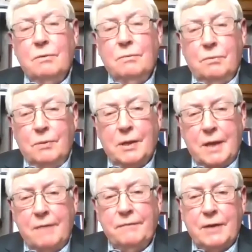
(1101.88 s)
We'll
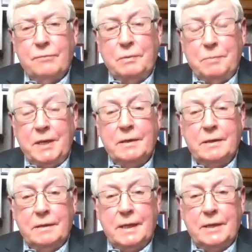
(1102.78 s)
have that
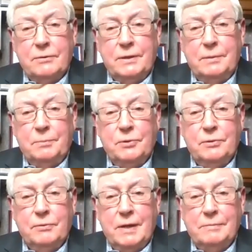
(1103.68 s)
repeated later in the
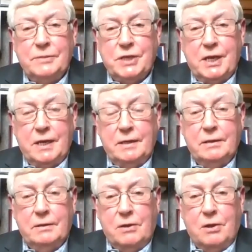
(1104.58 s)
program, Jay, and
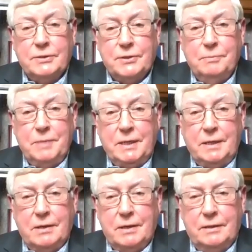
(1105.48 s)
it'll also
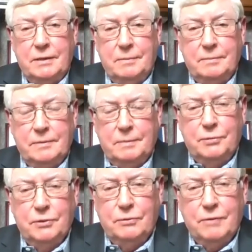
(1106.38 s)
be on the
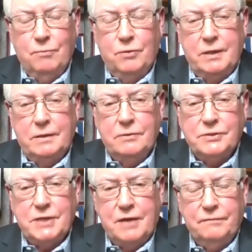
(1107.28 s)
program when it
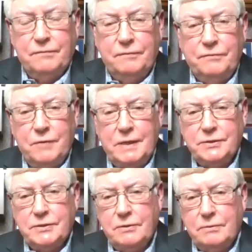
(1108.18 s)
goes out for viewing.
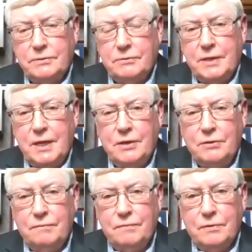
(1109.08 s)
So thank
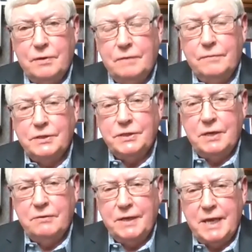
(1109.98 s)
you for
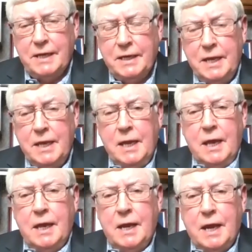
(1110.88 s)
sharing that.
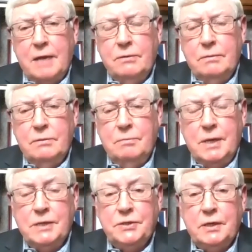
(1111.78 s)
And you
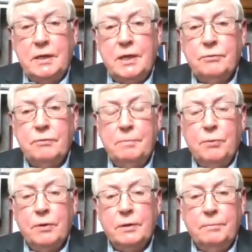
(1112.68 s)
mentioned another
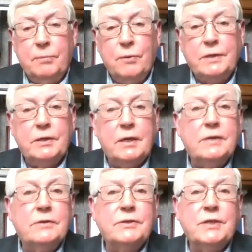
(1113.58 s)
important point to
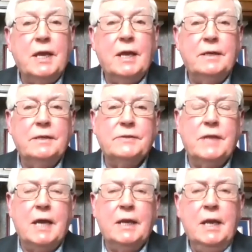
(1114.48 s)
understand is
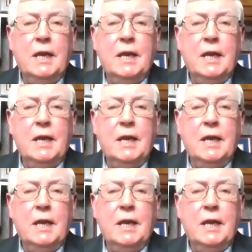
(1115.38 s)
that